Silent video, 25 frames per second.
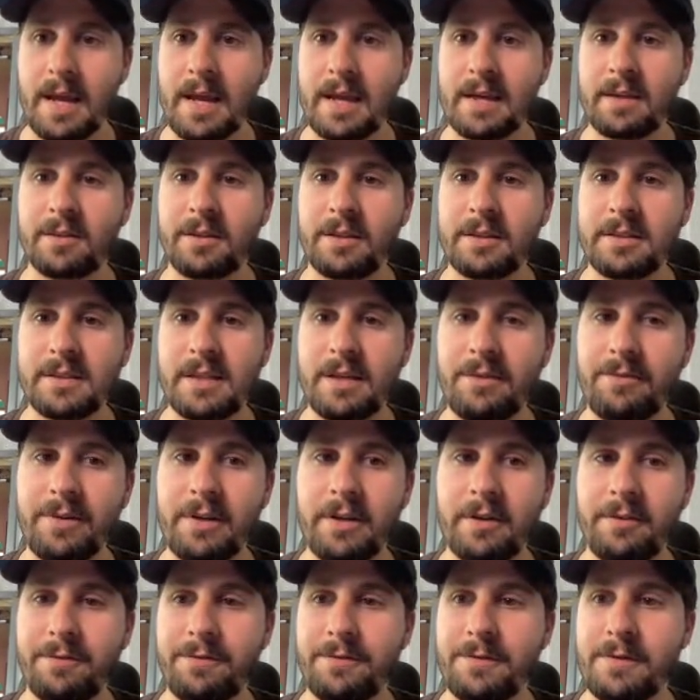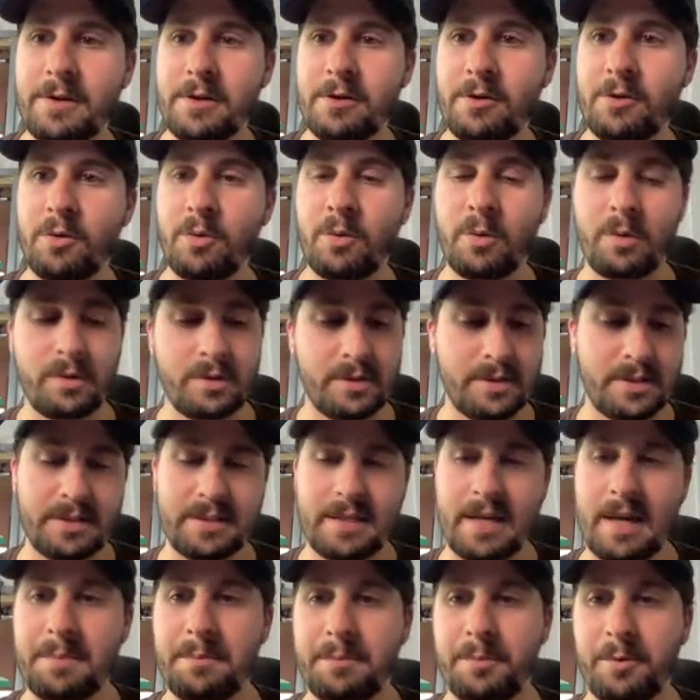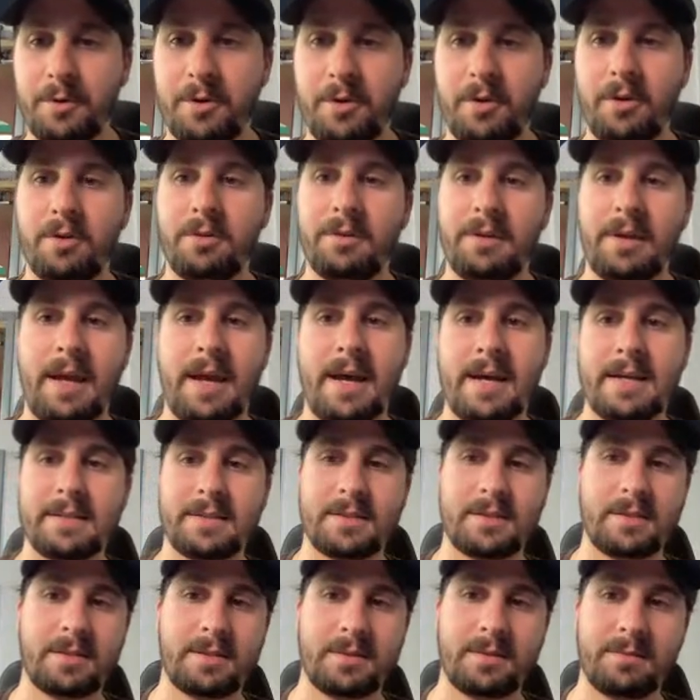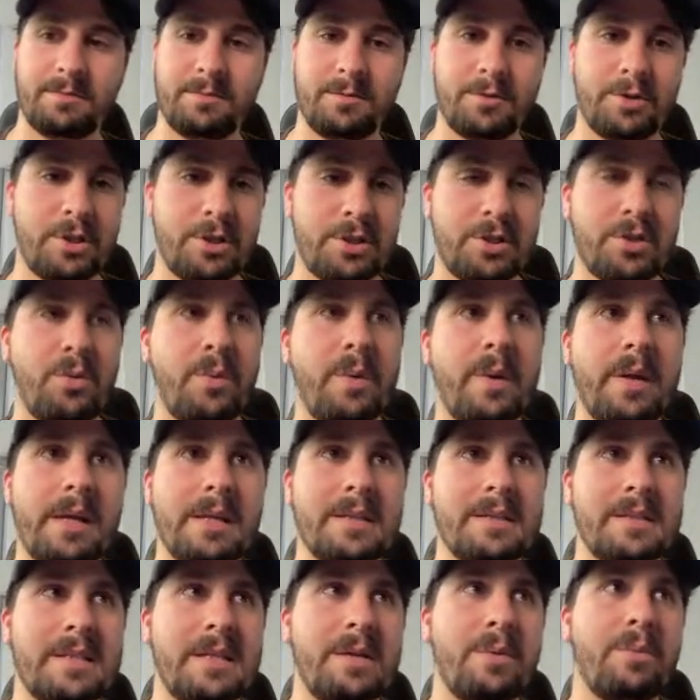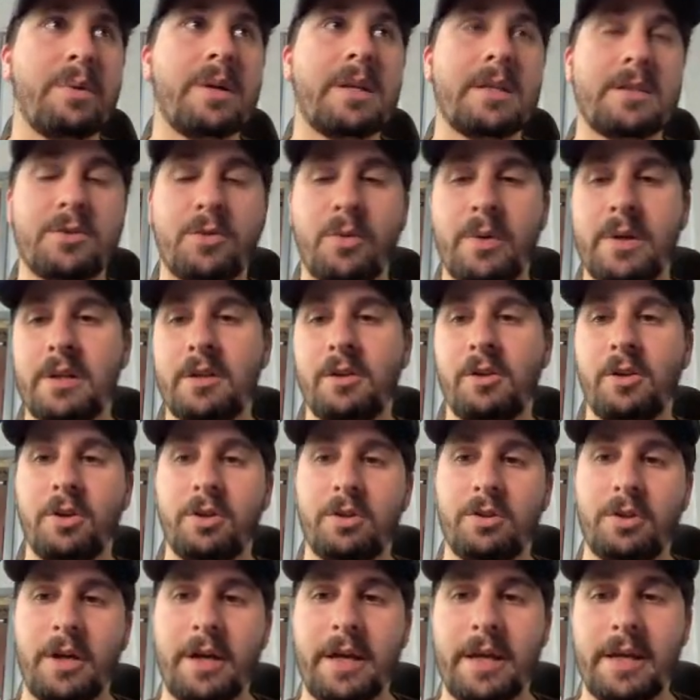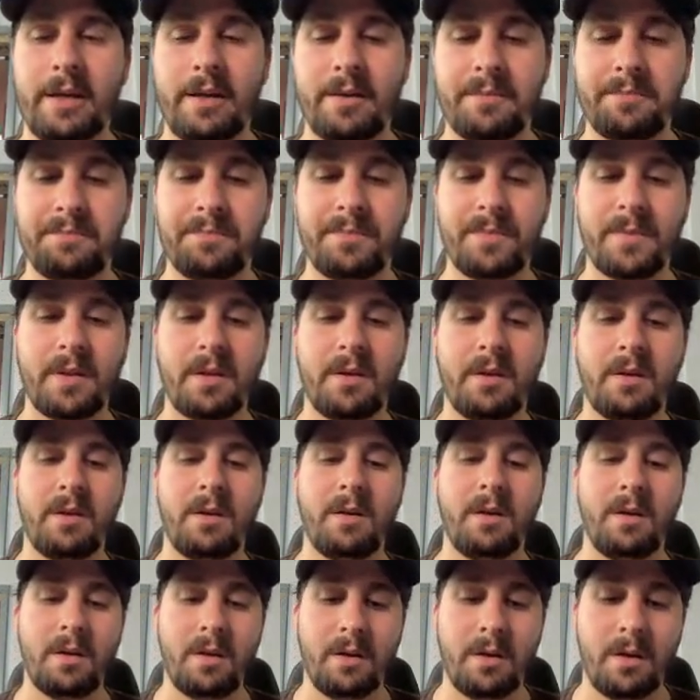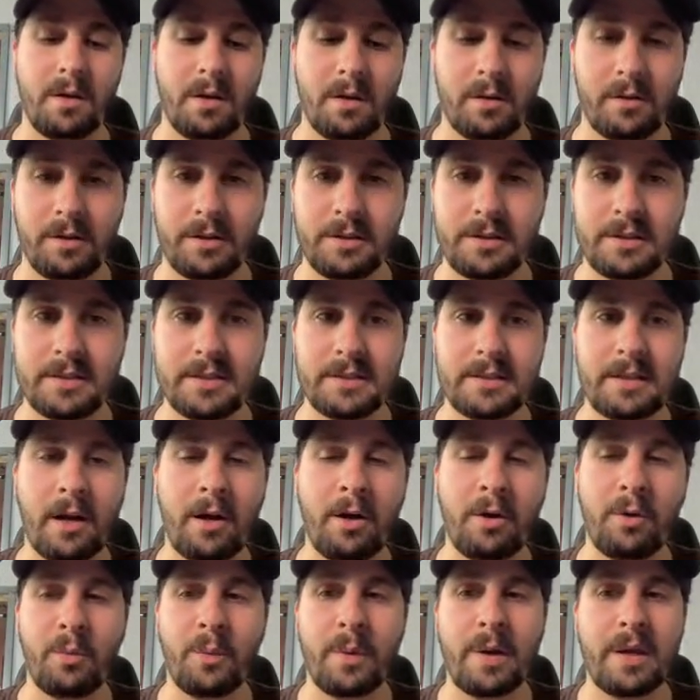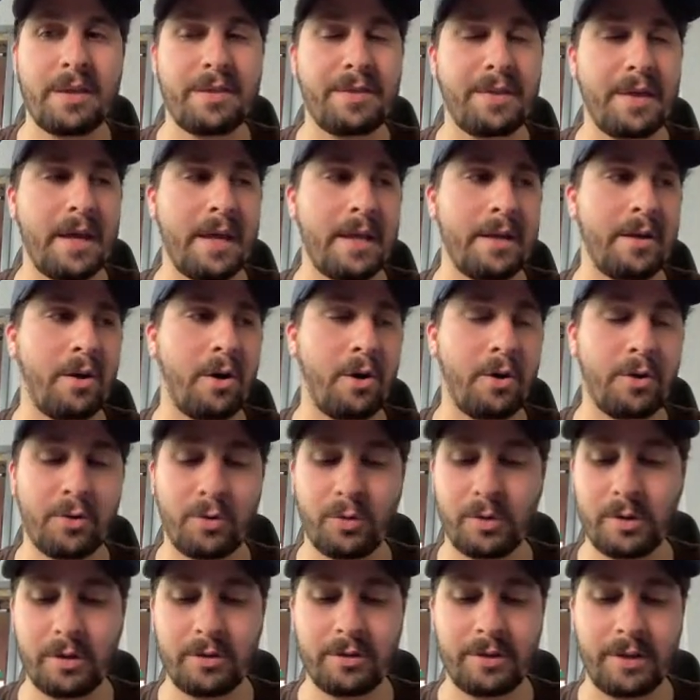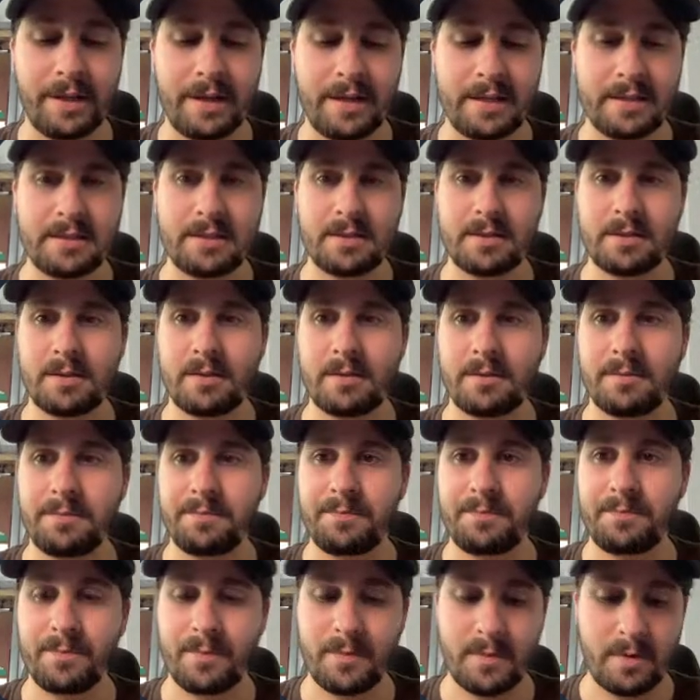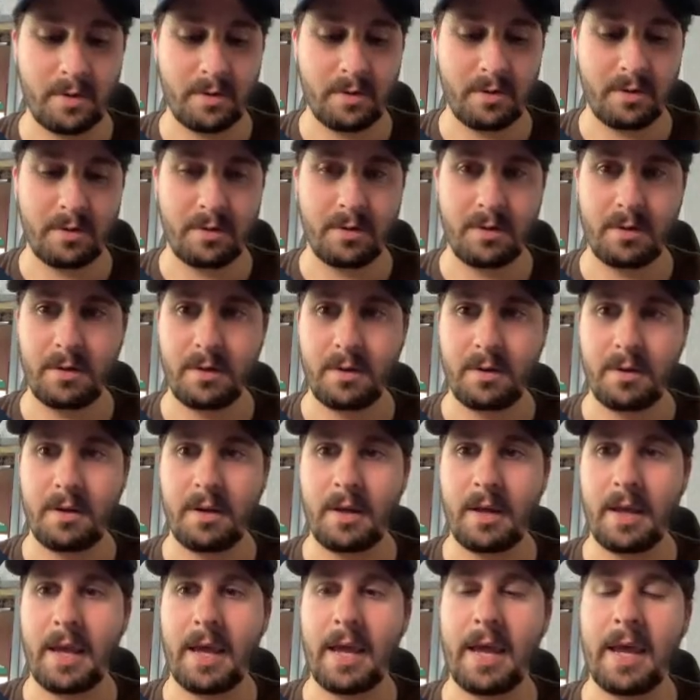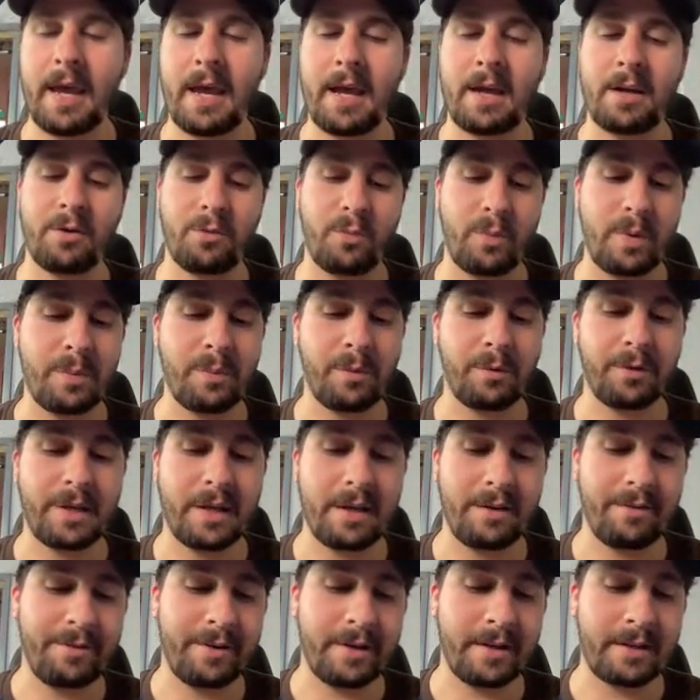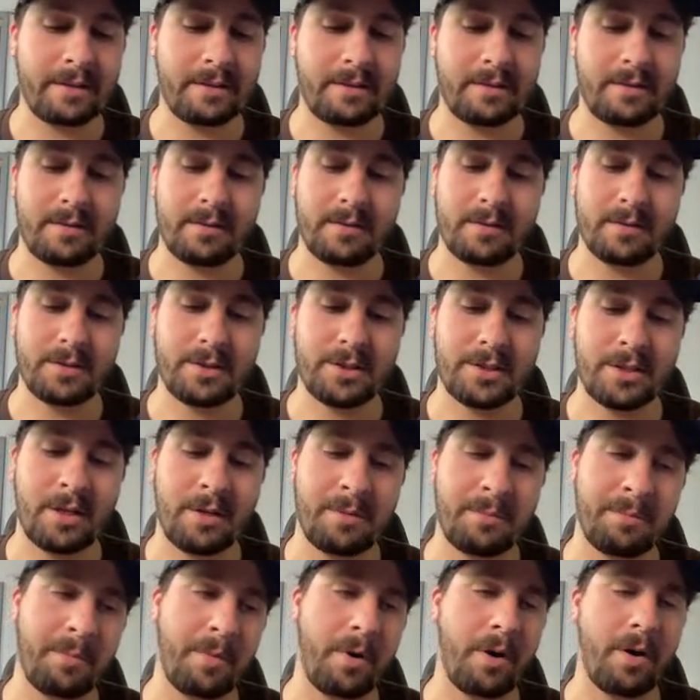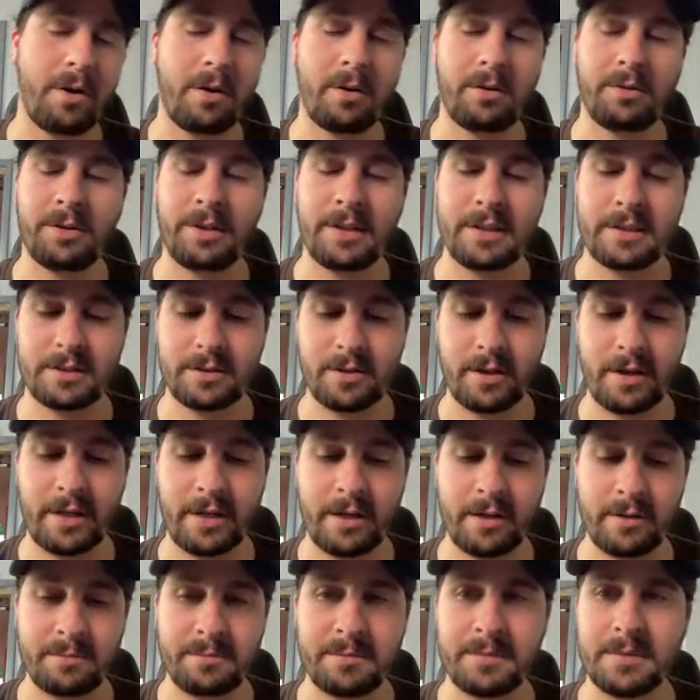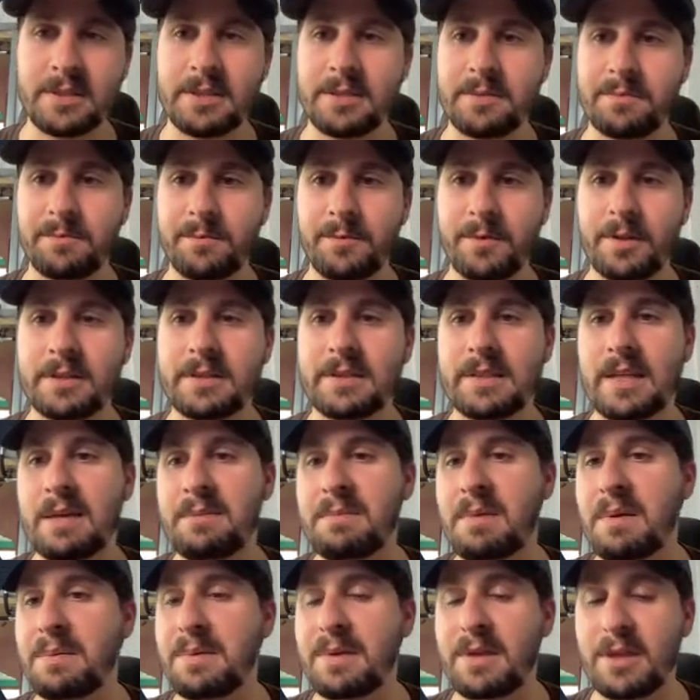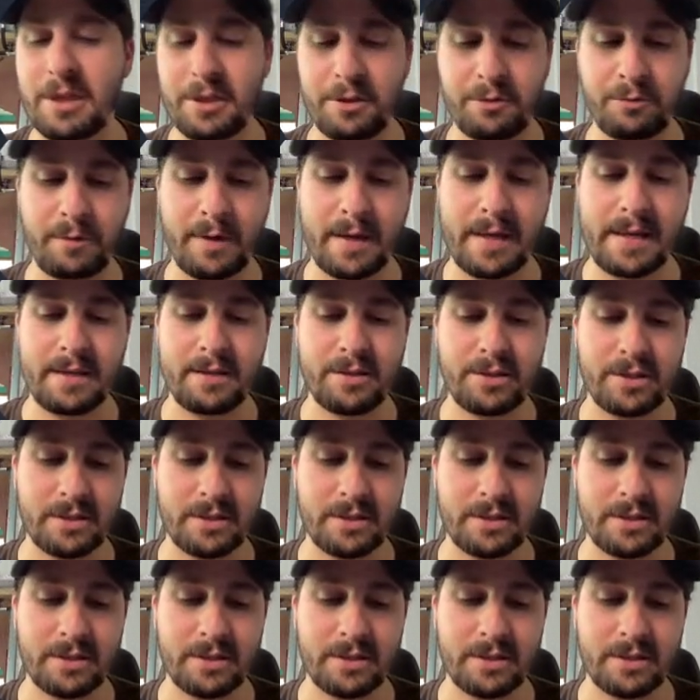And let's give it a few sample tasks just so we can see what it's going to look like. Let's start with an unordered list, and we will give it some list items. Let's say maybe 3